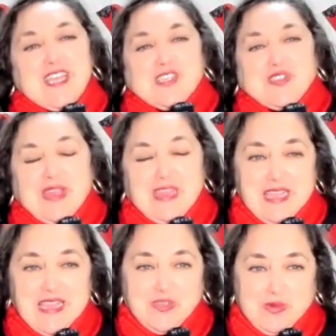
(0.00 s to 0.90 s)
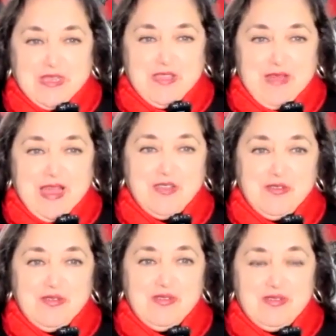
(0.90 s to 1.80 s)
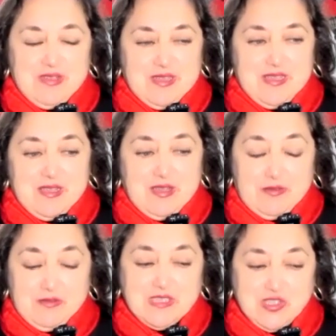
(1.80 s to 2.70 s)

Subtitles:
So I think that's where the value of this